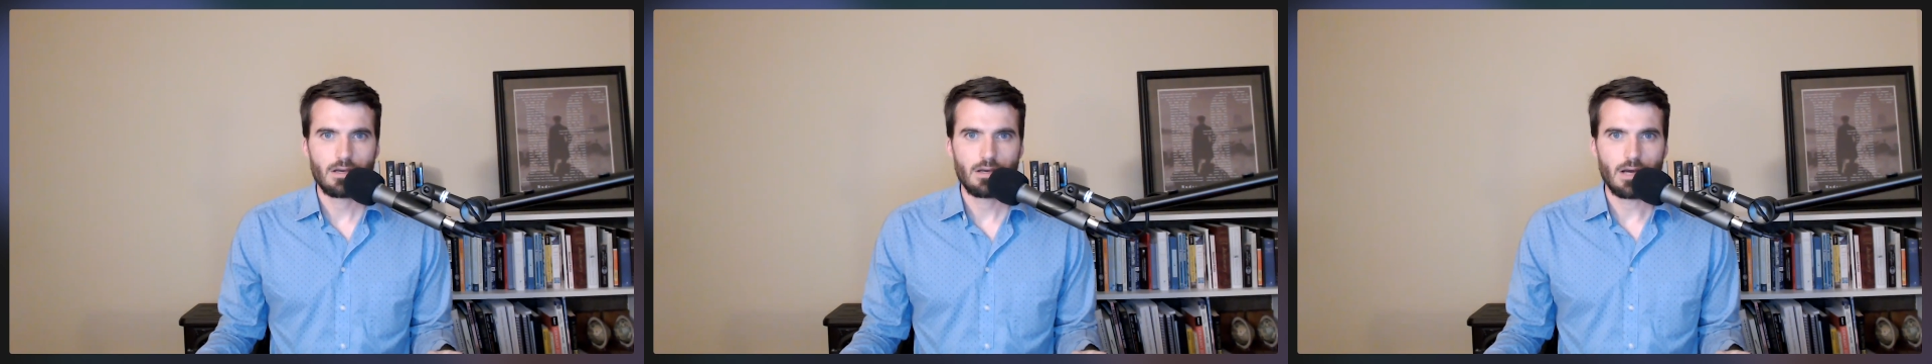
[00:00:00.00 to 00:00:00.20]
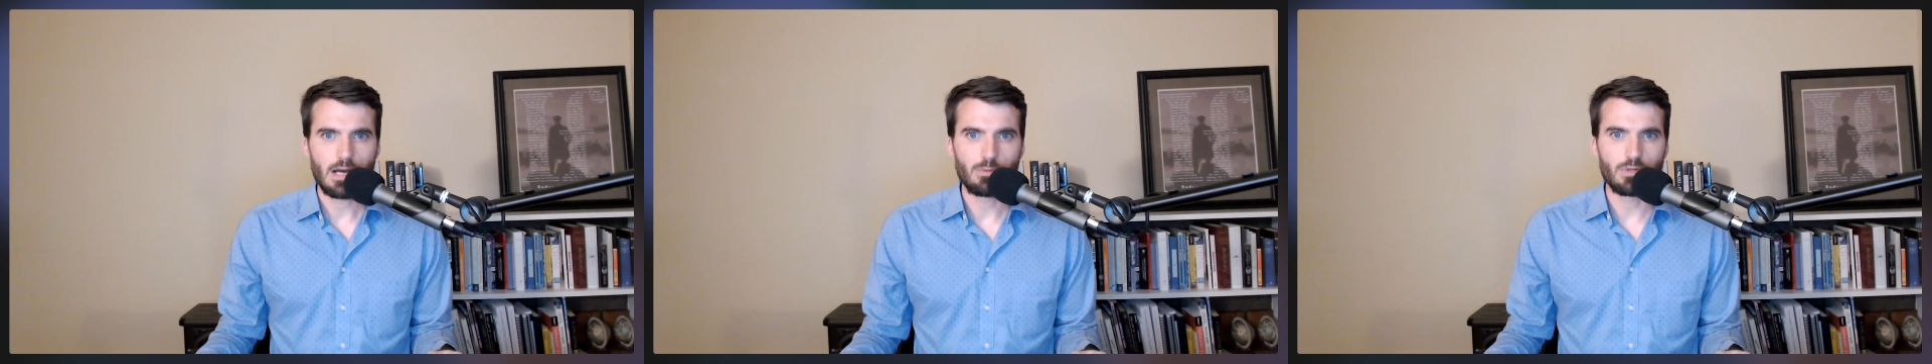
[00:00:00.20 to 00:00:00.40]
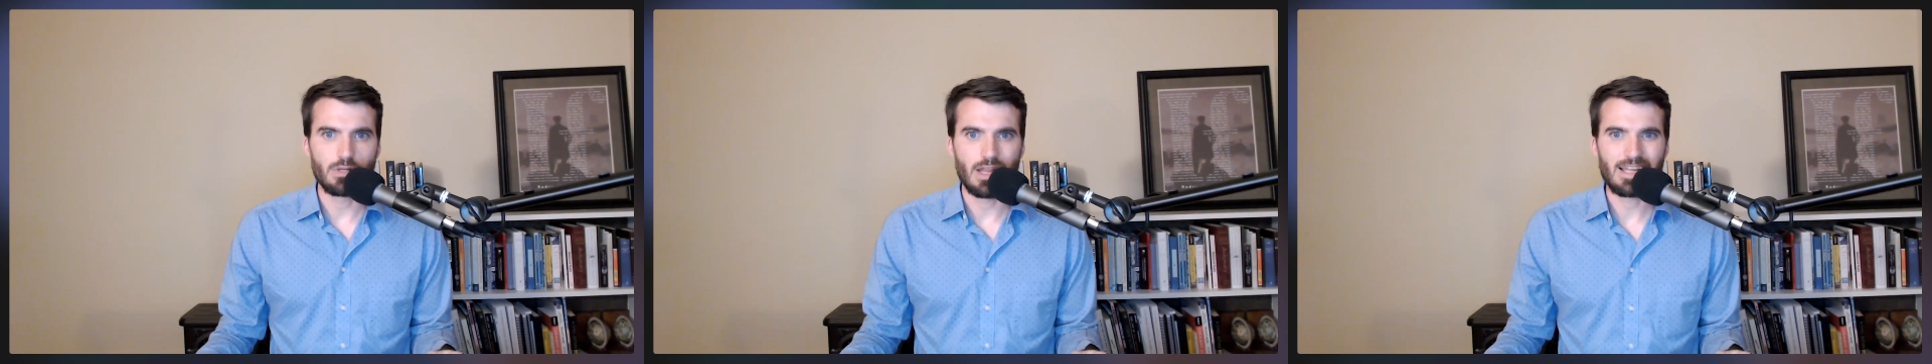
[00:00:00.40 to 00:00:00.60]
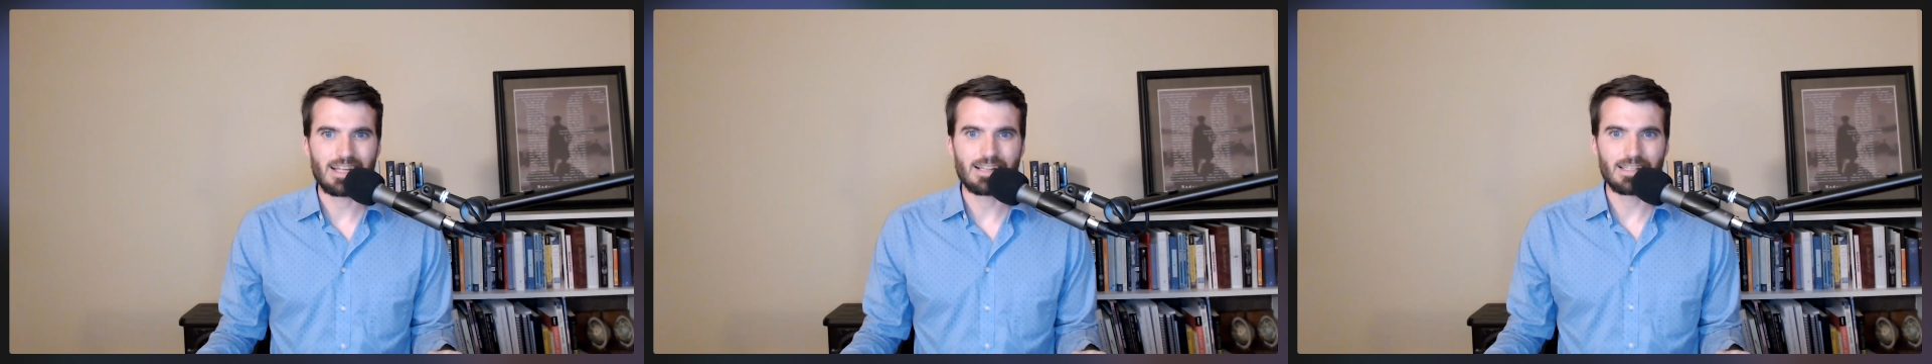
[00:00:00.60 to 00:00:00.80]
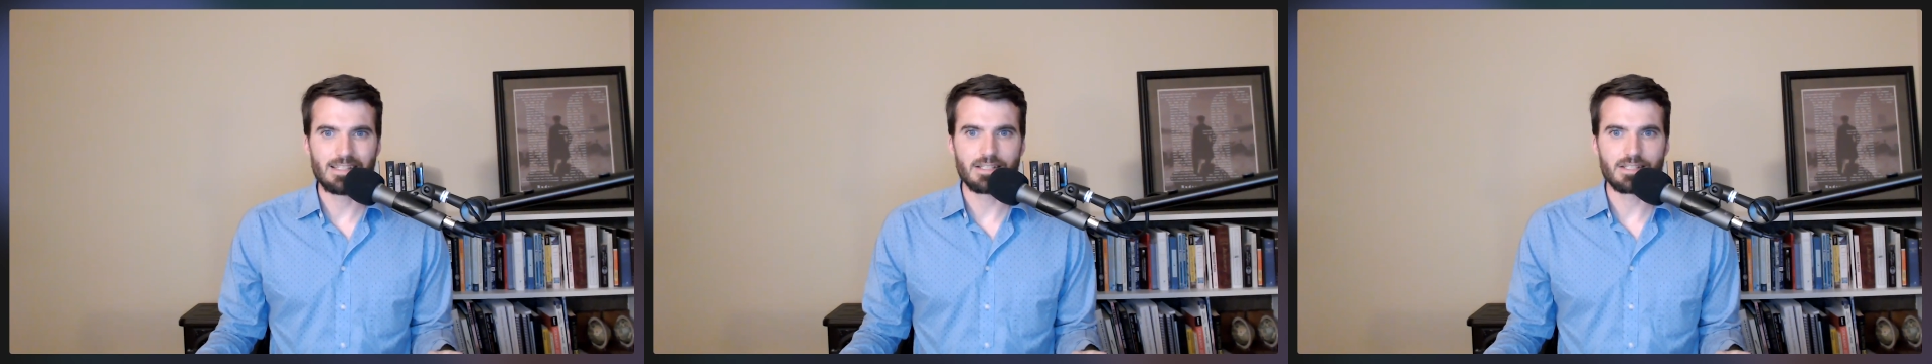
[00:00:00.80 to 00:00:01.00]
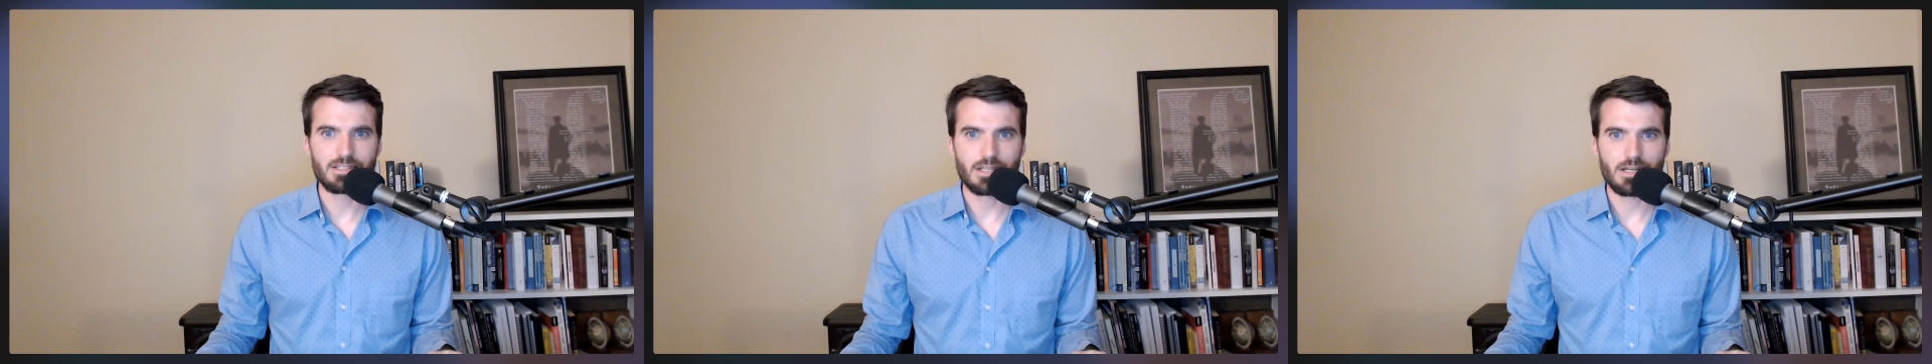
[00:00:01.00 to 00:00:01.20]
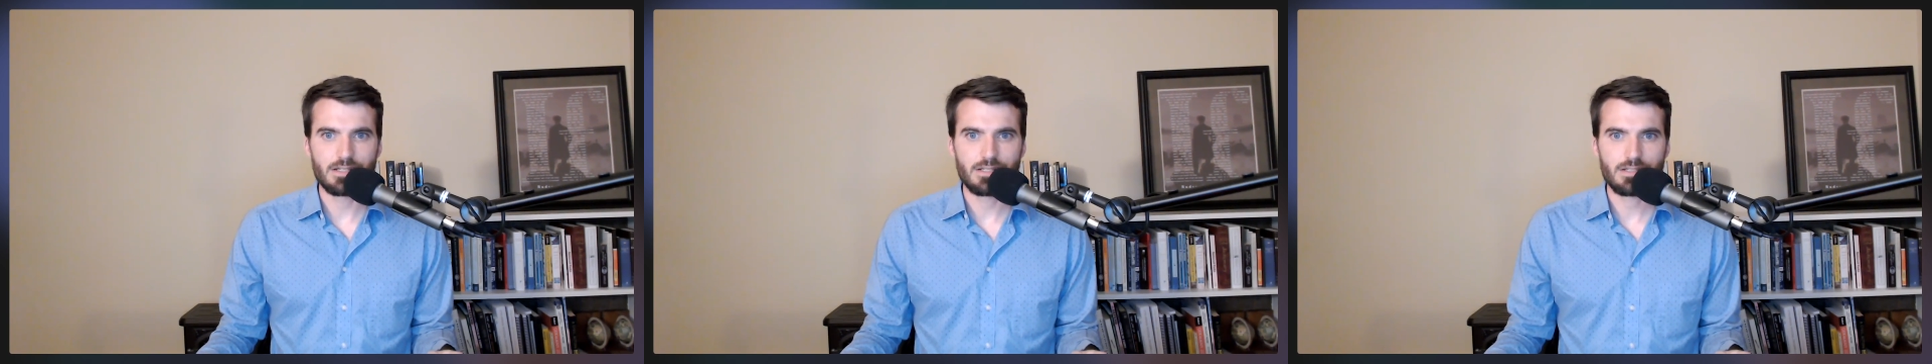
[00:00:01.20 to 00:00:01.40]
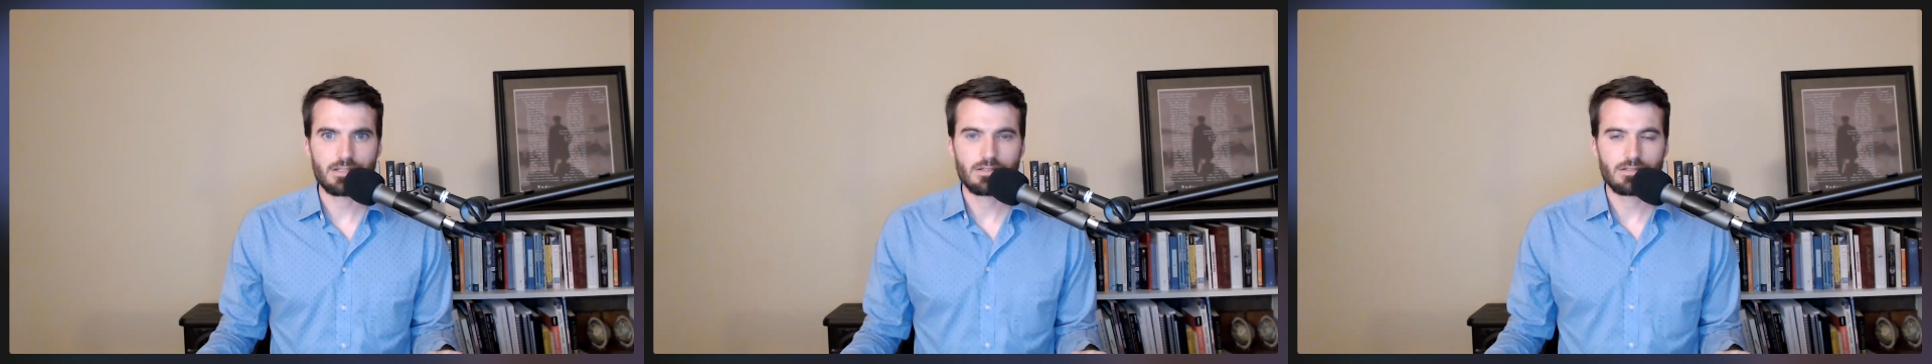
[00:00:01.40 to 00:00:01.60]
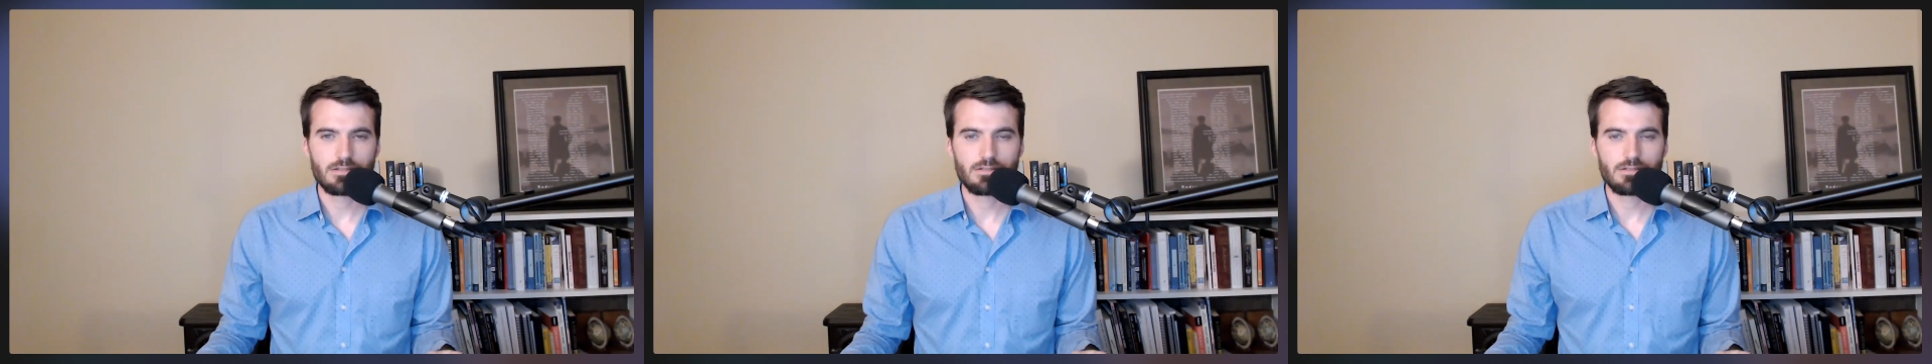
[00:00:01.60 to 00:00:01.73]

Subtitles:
I will likely discuss